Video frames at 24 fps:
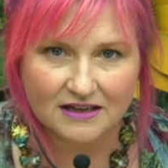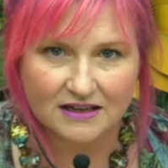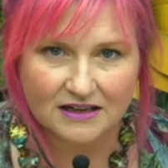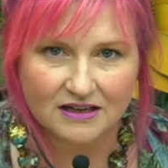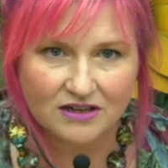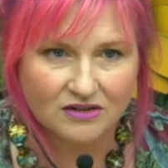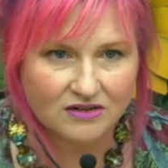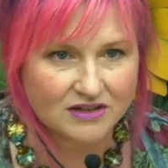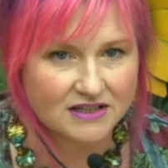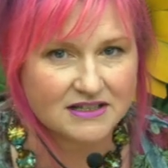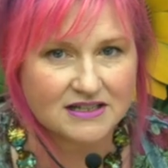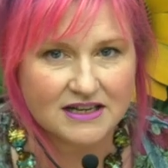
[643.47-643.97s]

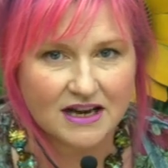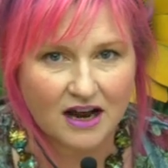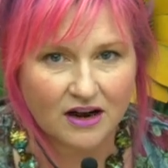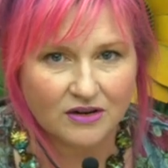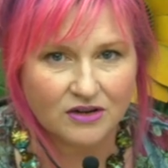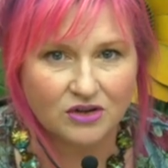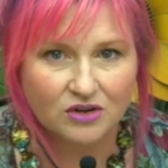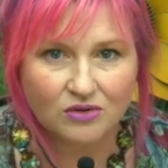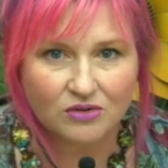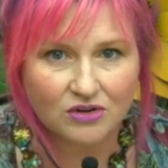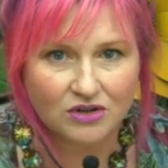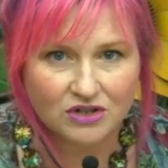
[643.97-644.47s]
And you can see how
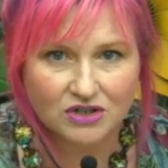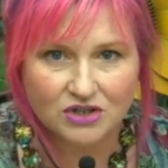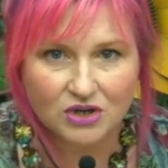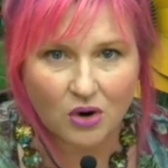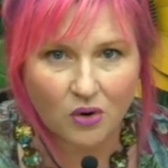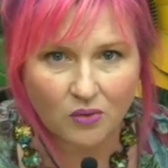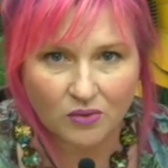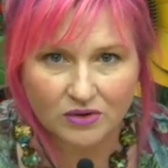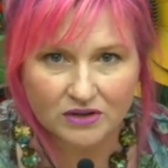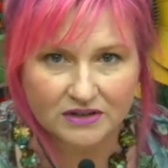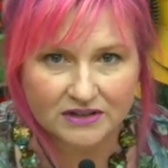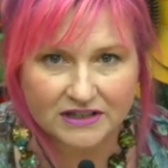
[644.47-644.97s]
you could
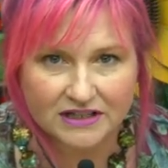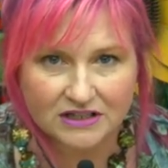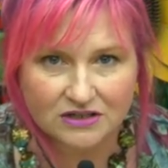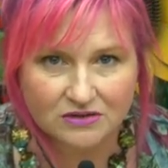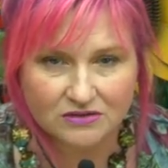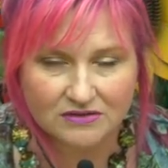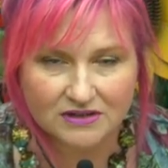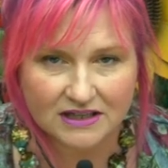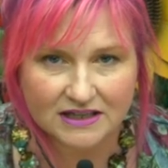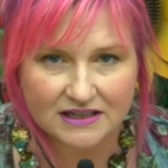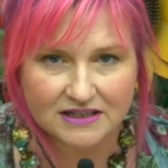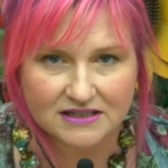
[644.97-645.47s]
totally
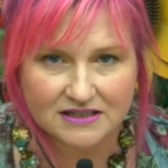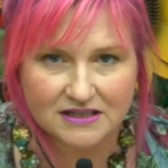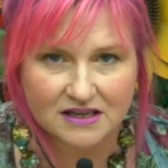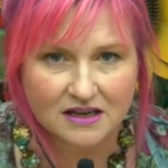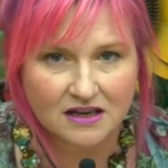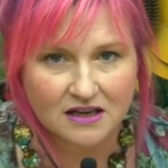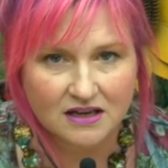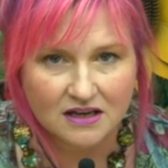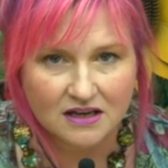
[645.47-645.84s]
do this,